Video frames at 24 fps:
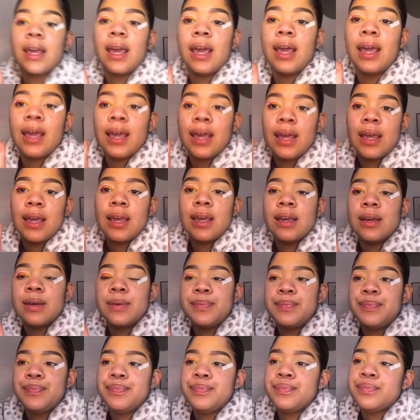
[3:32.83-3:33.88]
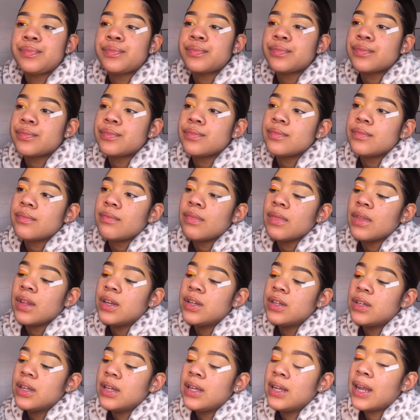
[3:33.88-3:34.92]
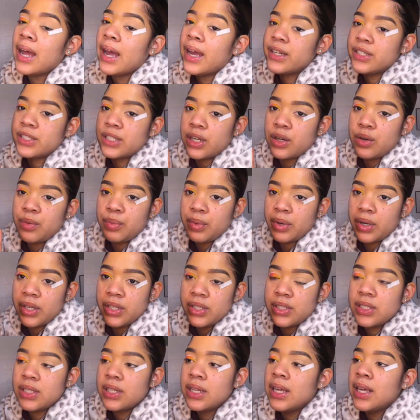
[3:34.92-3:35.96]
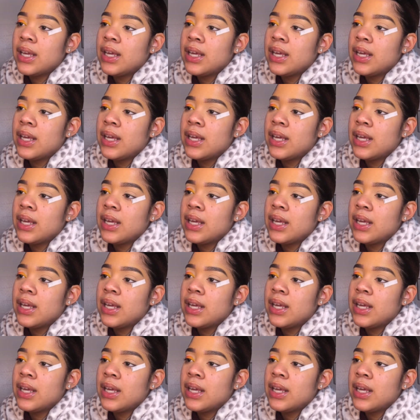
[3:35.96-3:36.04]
an eyeshadow brush.